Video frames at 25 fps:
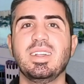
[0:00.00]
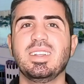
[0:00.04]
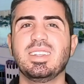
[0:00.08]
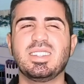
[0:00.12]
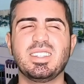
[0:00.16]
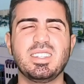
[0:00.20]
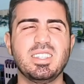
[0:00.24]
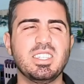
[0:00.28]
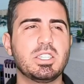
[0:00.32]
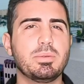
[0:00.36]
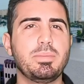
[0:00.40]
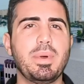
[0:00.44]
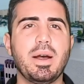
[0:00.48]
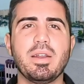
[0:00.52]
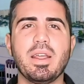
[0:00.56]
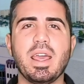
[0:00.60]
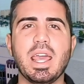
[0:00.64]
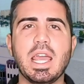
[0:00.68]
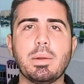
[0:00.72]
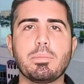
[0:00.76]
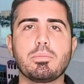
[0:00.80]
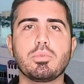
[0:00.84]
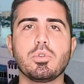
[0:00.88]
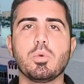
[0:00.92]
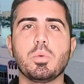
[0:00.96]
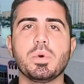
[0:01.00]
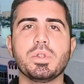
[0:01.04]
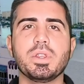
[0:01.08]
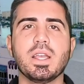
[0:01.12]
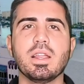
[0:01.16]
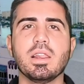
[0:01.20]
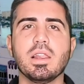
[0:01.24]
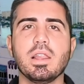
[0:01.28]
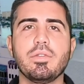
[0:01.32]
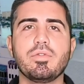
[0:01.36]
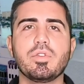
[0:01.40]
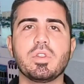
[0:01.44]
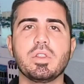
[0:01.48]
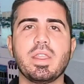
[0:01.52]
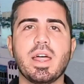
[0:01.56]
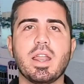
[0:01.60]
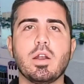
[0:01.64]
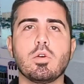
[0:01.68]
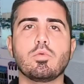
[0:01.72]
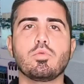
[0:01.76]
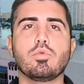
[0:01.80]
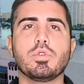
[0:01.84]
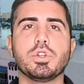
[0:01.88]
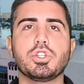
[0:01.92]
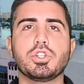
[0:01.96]
Since about April, when they lifted that
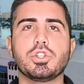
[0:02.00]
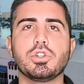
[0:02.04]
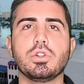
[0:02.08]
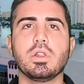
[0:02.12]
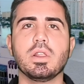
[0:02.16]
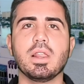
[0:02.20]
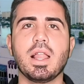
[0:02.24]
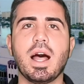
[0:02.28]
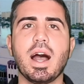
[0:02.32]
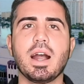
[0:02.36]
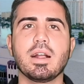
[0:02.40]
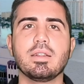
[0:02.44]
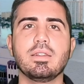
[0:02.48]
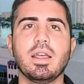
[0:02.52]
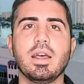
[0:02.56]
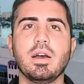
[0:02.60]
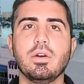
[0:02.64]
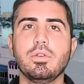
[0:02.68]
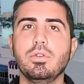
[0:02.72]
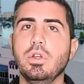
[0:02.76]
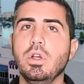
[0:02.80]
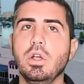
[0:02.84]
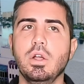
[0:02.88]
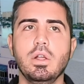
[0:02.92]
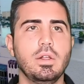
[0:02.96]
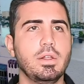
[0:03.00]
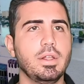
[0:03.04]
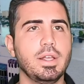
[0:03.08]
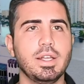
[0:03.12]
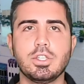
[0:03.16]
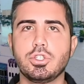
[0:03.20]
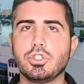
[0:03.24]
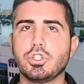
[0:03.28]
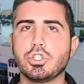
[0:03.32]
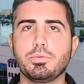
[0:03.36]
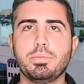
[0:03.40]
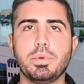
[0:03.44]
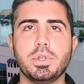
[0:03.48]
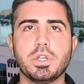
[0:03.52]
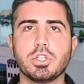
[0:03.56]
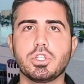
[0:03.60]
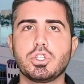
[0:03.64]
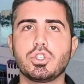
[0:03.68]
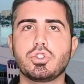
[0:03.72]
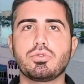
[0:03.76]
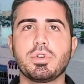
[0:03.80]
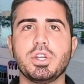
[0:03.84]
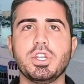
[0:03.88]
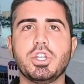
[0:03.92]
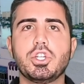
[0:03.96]
original lockdown, it's just been a
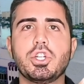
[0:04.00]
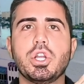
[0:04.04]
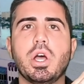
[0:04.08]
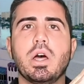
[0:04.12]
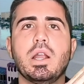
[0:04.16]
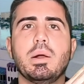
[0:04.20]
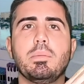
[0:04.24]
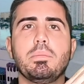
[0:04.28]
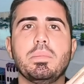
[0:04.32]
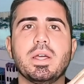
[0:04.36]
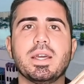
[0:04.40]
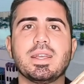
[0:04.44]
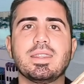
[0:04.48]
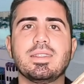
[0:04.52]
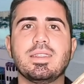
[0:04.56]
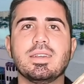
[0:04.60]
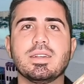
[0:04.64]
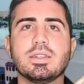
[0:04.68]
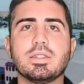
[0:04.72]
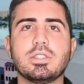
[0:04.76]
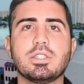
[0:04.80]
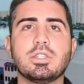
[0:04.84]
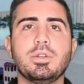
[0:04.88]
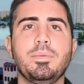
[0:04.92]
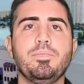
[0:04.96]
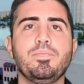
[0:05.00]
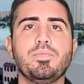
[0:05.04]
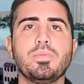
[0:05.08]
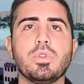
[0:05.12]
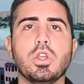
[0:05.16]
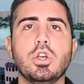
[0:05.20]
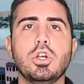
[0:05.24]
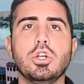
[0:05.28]
straight shot up like this.